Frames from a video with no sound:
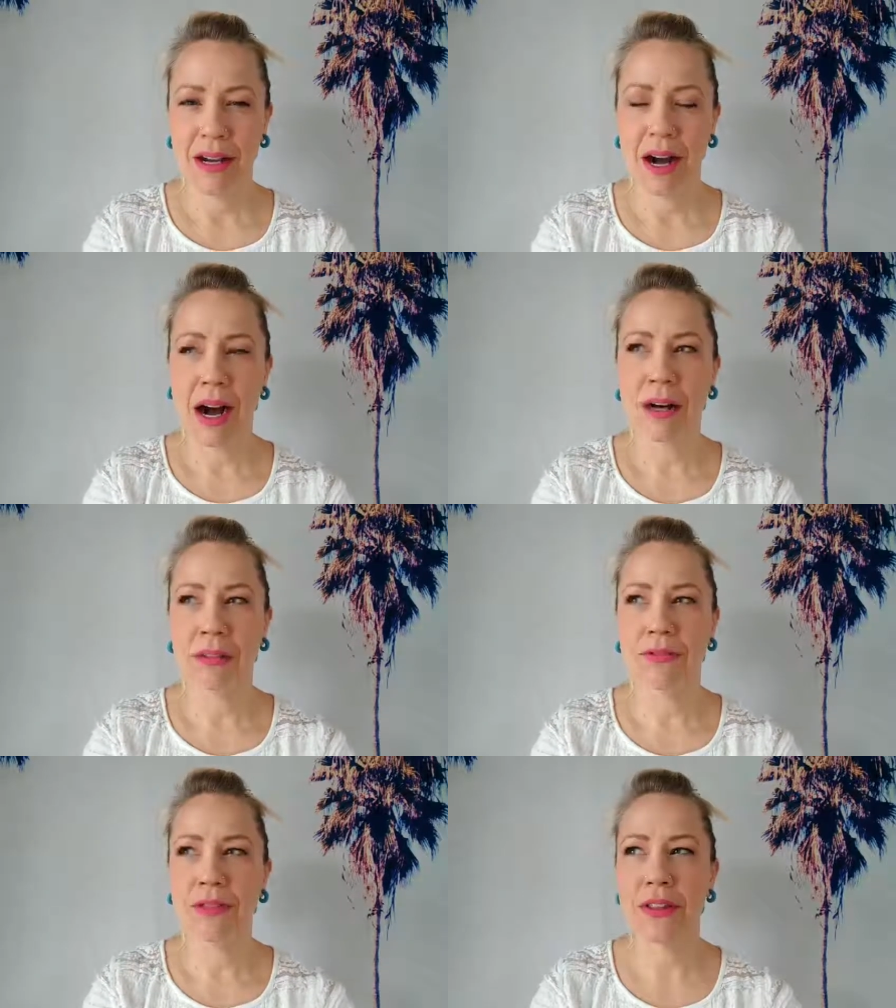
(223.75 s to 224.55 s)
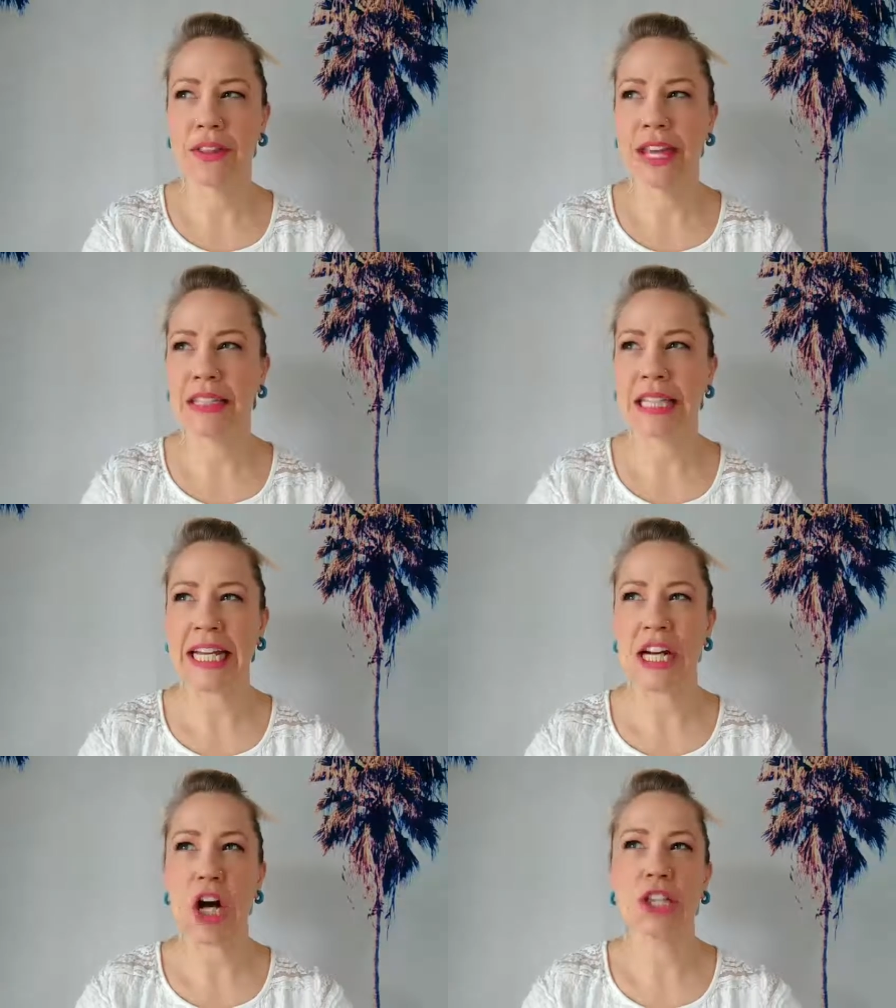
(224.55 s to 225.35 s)
of that
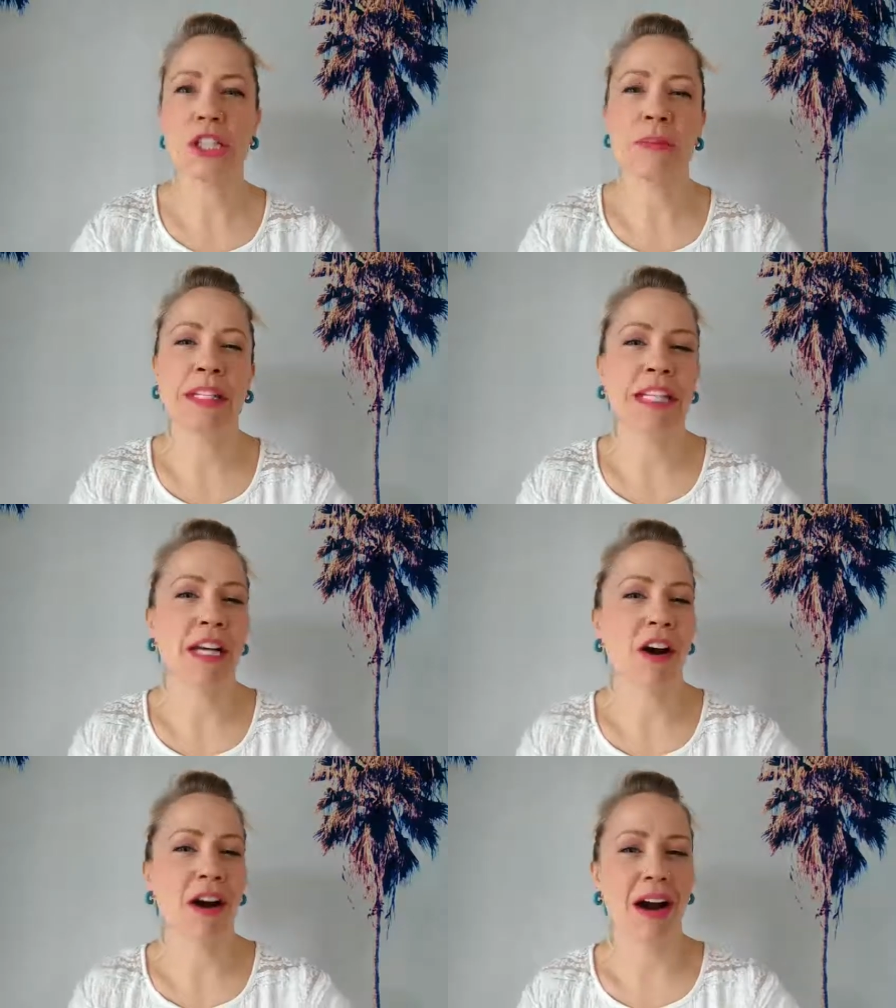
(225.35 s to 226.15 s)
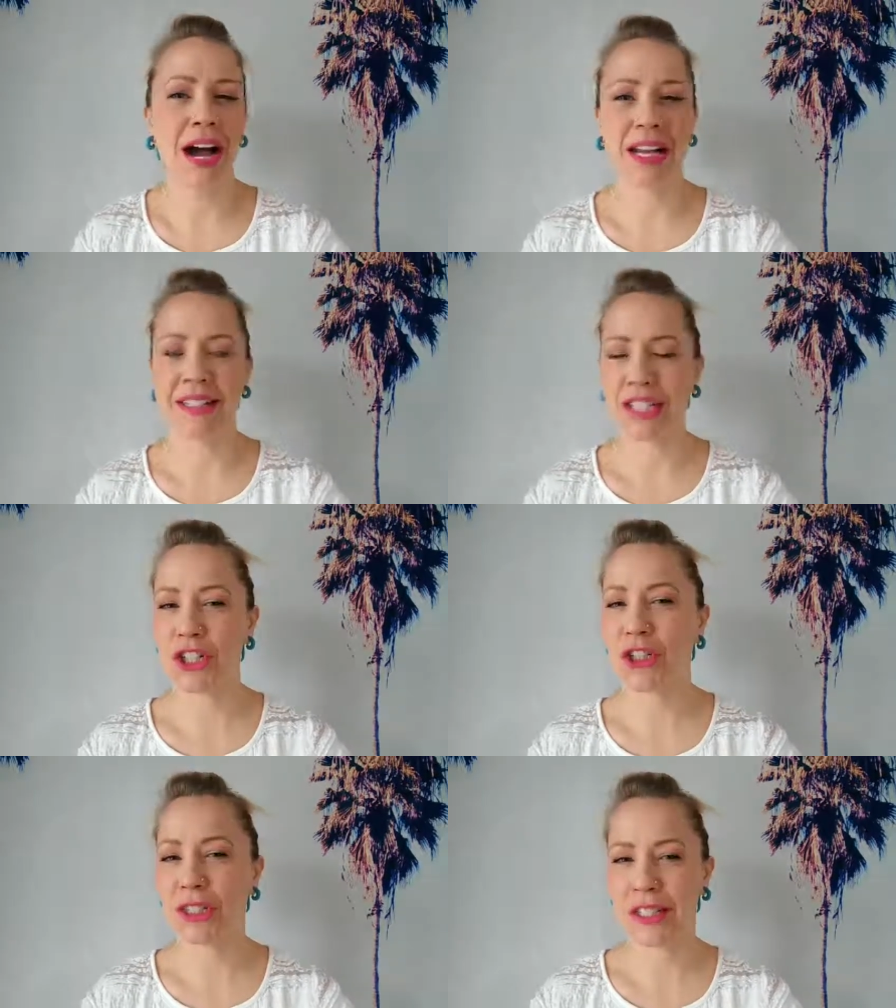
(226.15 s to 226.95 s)
like ultimately our highest
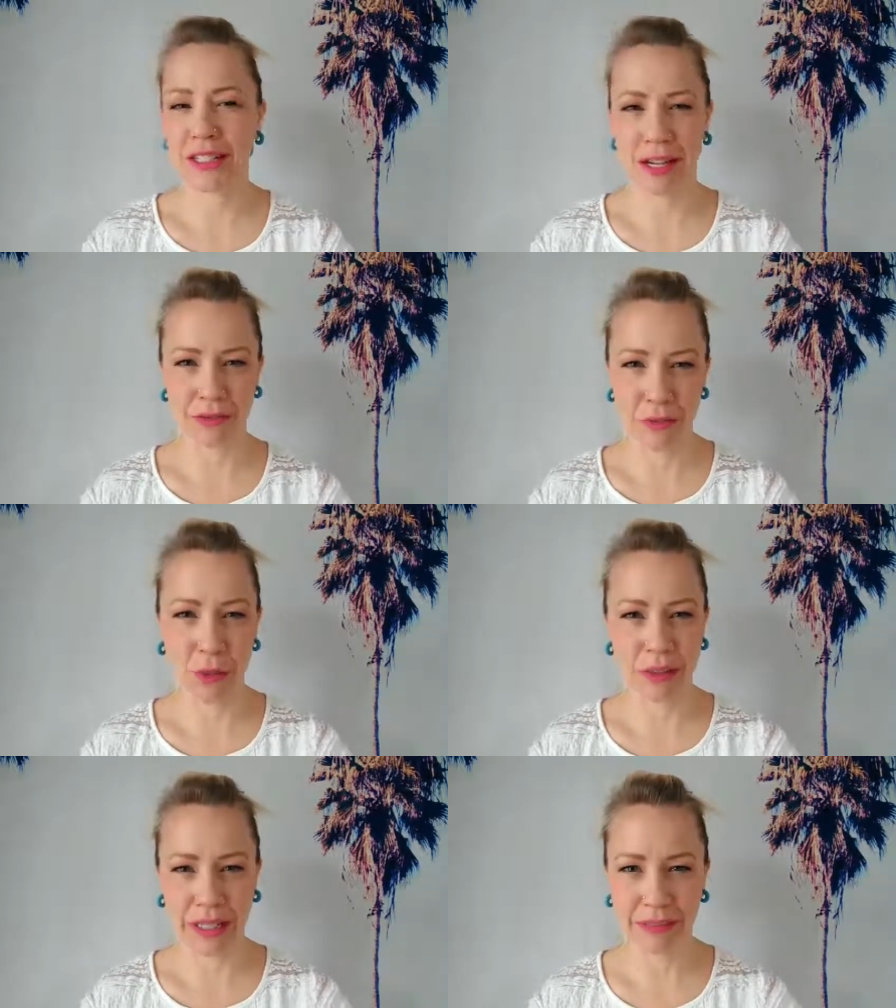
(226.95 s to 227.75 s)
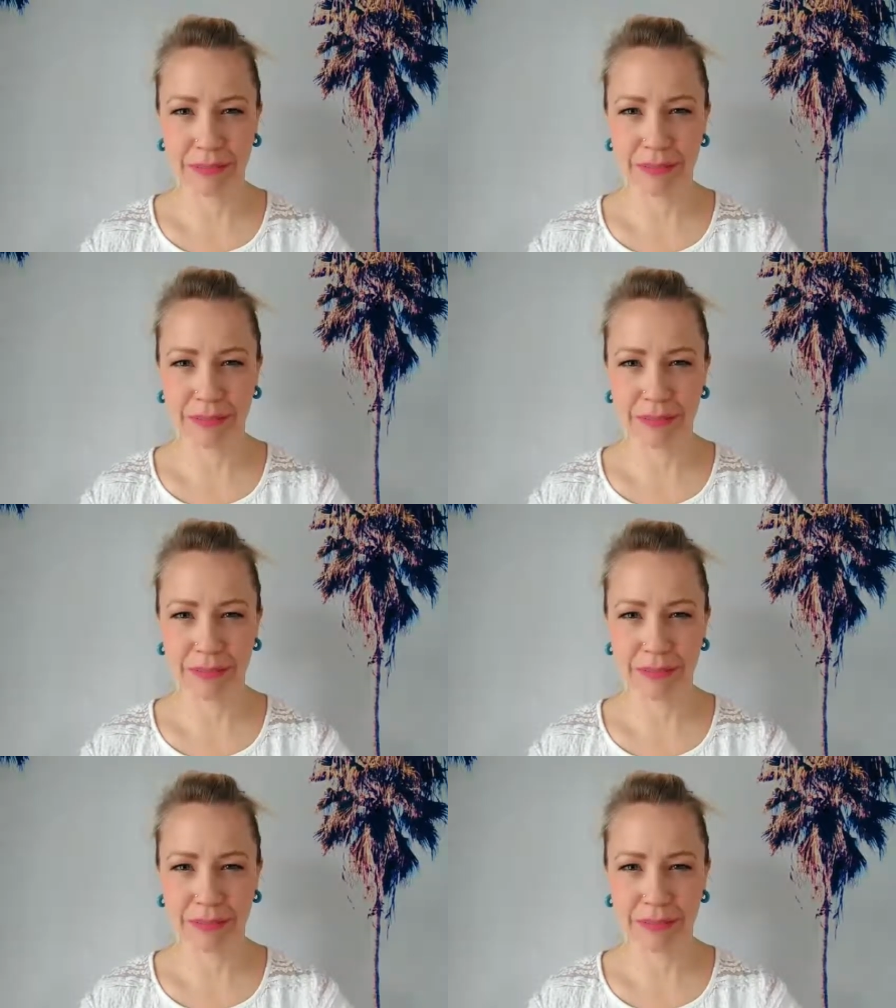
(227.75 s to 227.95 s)
good is unfolding